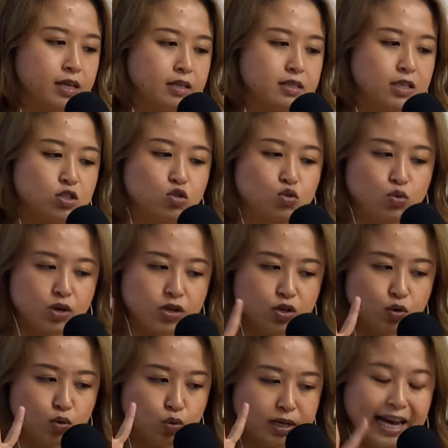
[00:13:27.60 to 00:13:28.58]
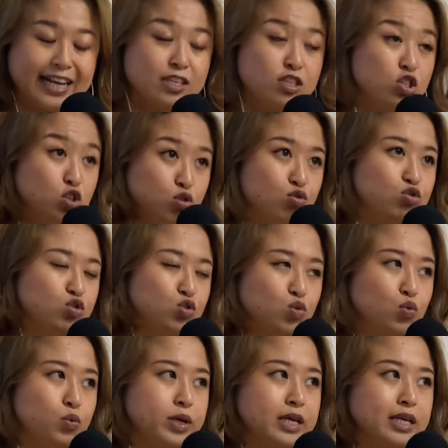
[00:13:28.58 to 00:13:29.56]
the sooner you get used
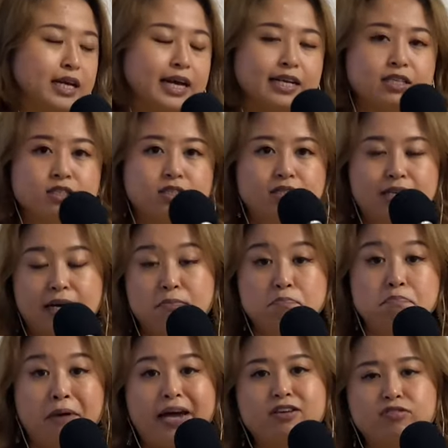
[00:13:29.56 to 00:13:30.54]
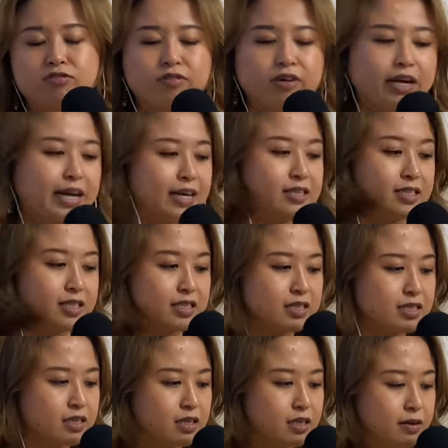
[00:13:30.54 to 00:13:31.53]
to it and get better at
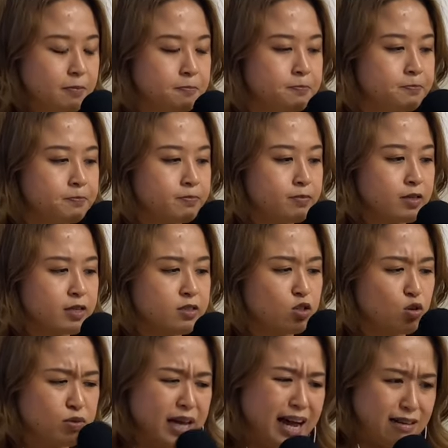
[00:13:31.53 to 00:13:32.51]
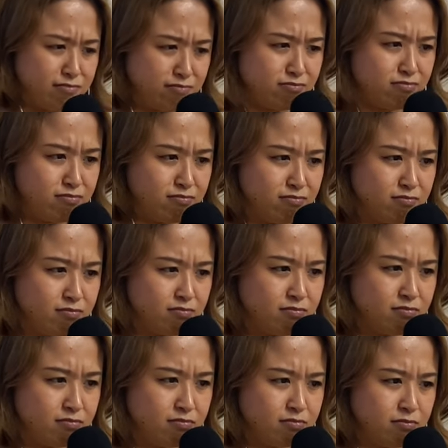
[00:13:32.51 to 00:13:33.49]
it. So yeah,
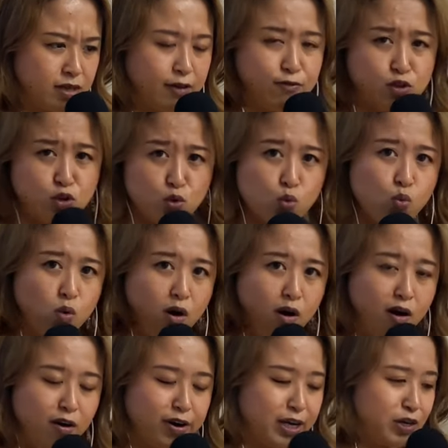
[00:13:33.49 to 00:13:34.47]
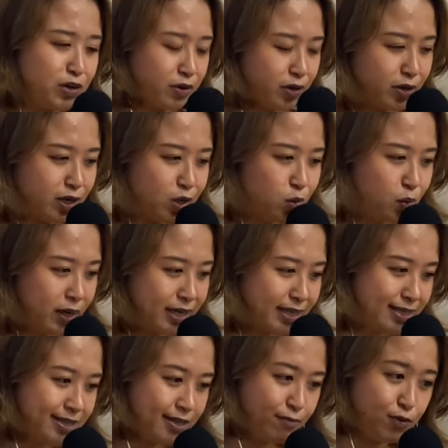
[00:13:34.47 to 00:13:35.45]
if you are in your early
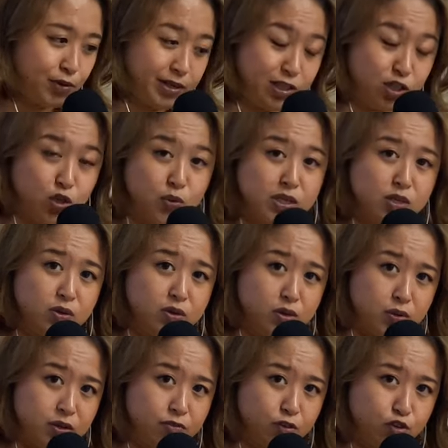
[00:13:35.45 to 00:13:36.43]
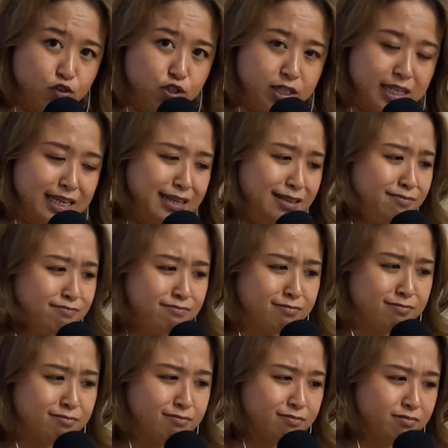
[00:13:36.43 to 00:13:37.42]
20s, if you are still in your university,
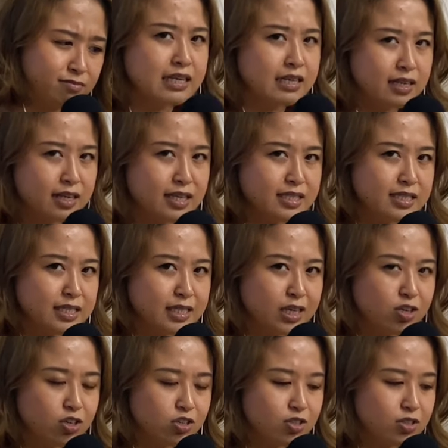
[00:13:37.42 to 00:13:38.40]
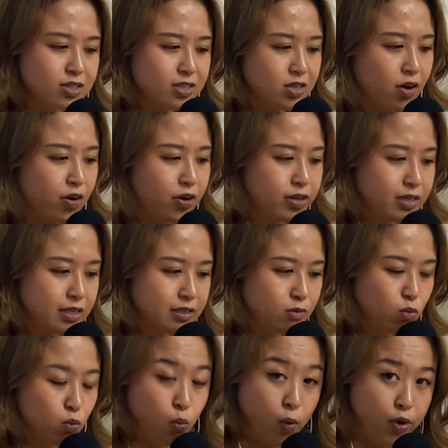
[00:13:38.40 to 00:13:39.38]
consider to start
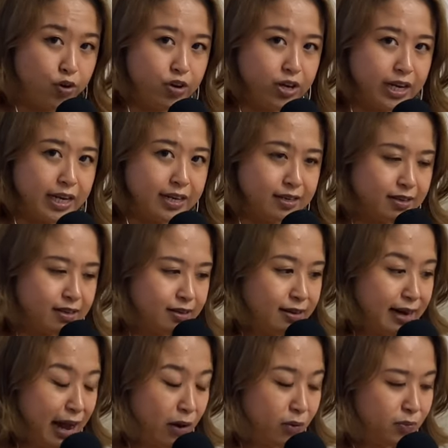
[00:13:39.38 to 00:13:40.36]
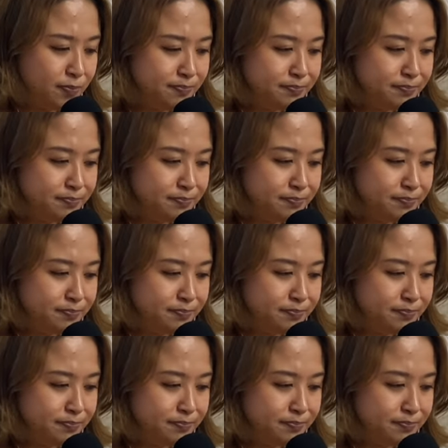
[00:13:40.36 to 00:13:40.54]
working now.